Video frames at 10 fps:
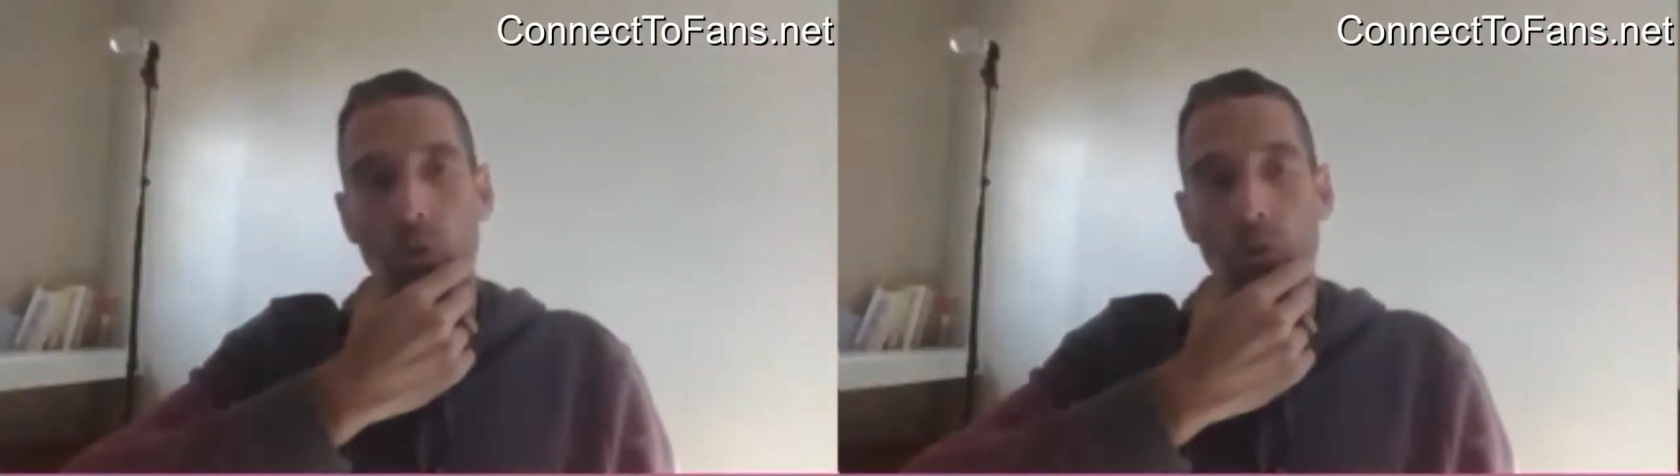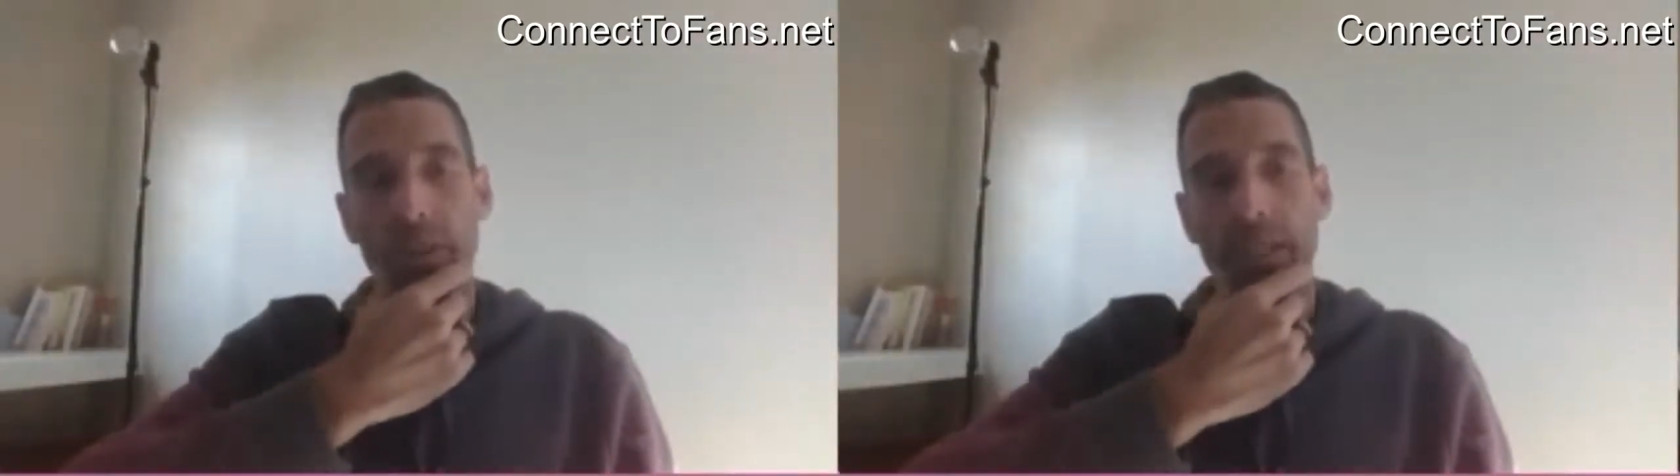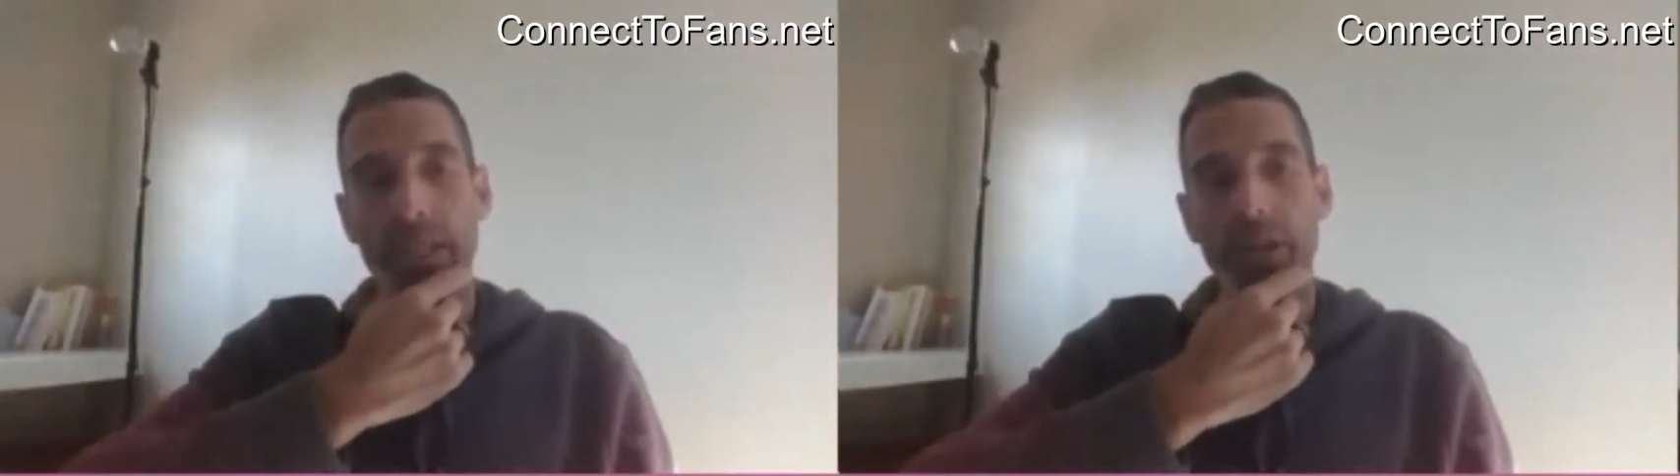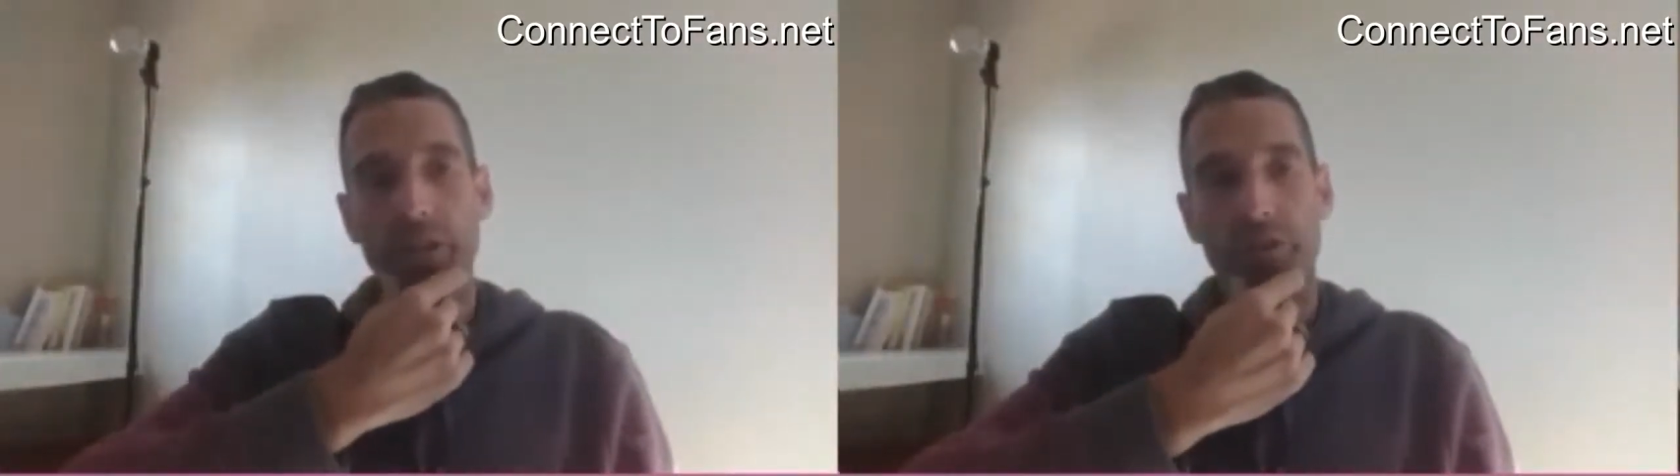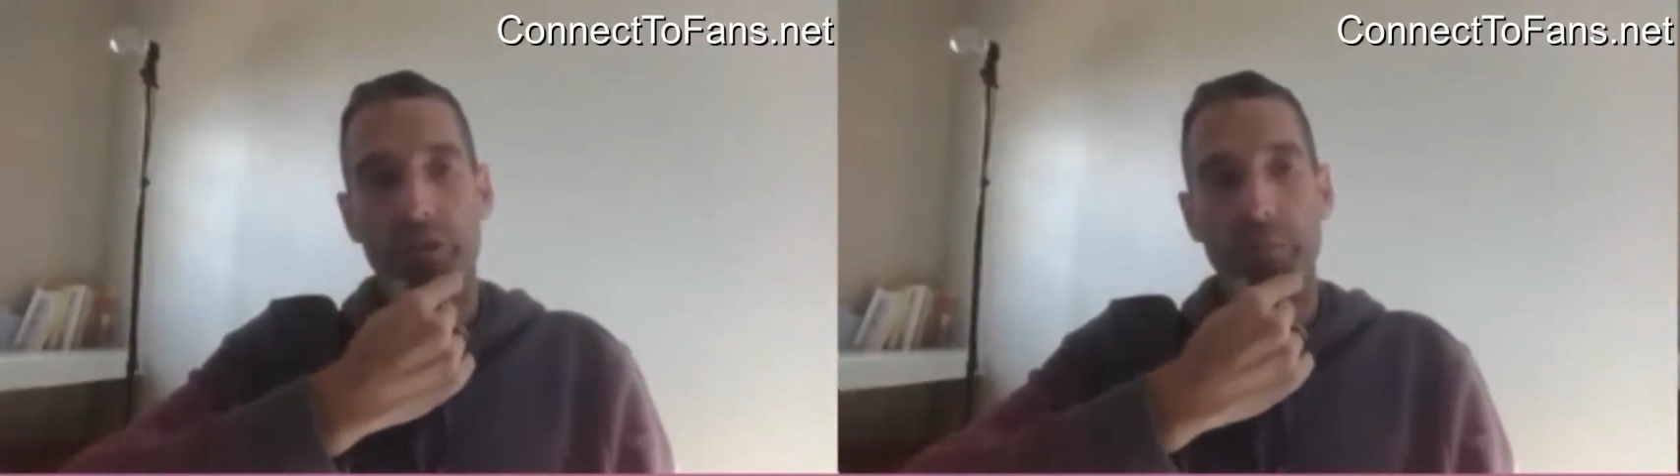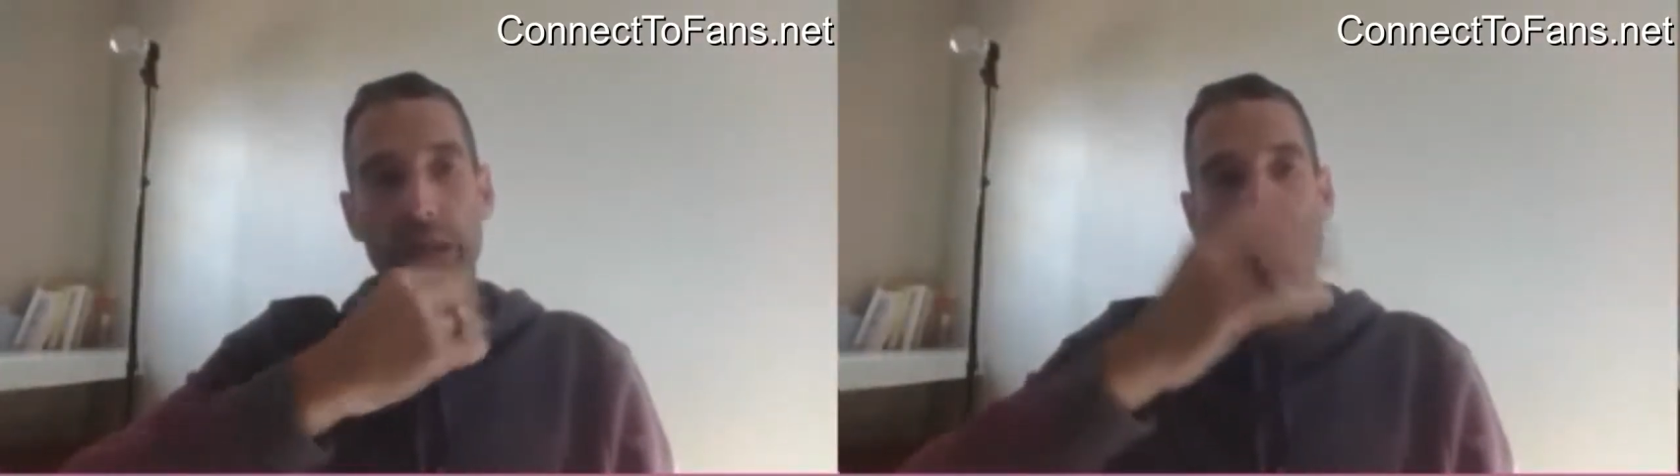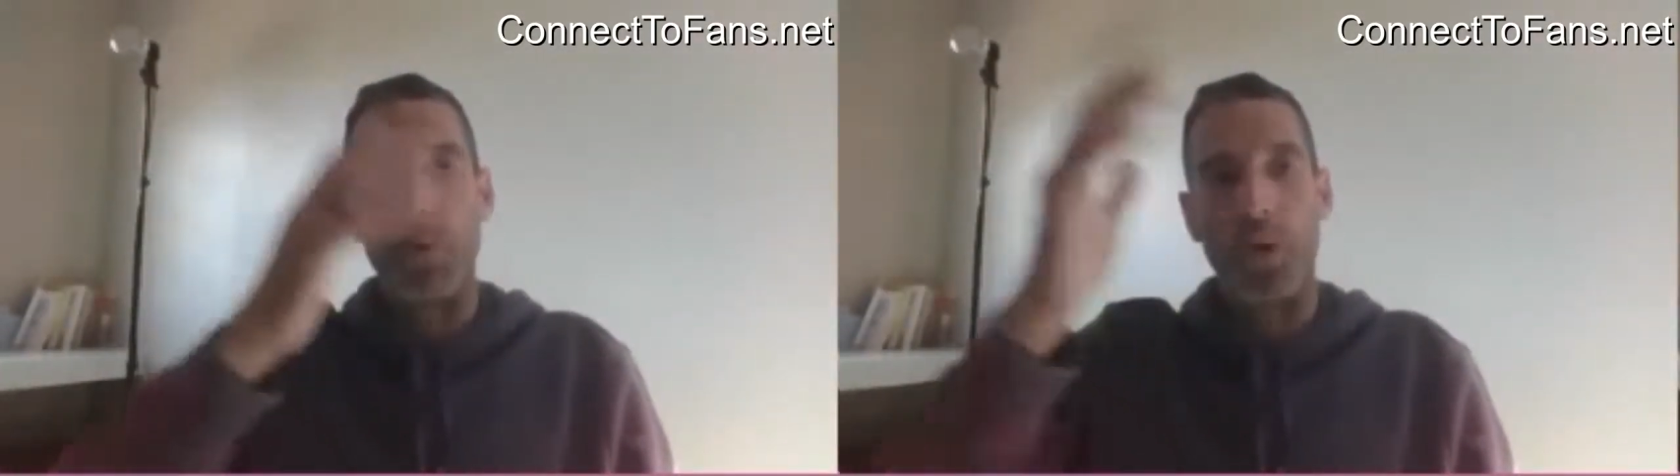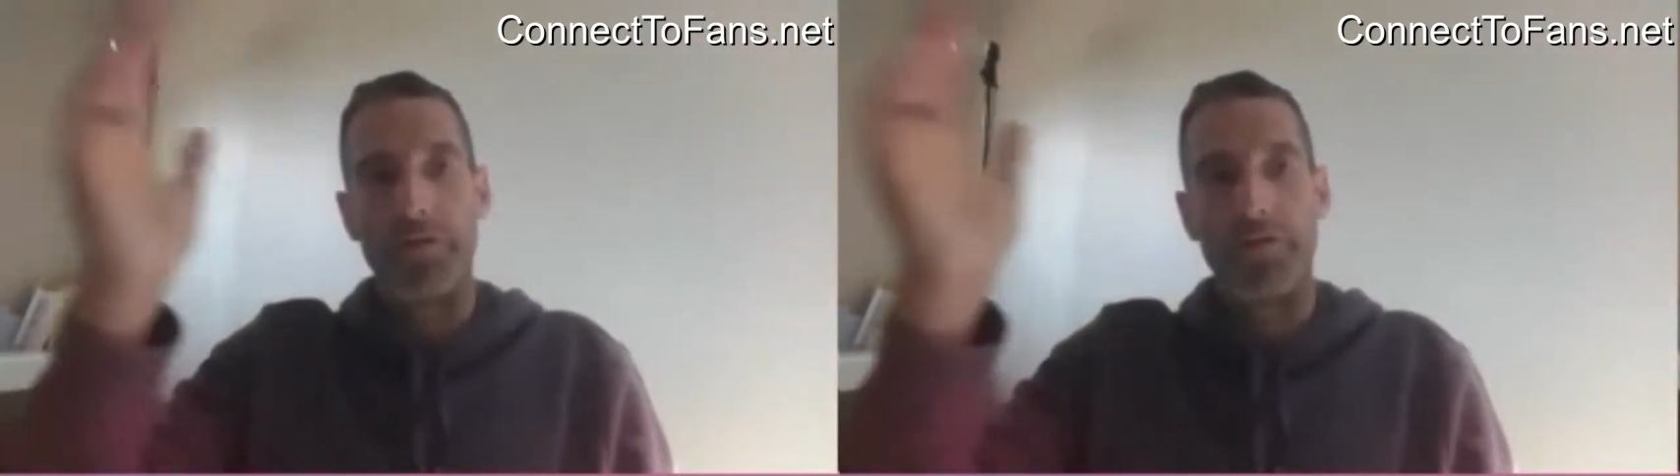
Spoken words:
over the years from being more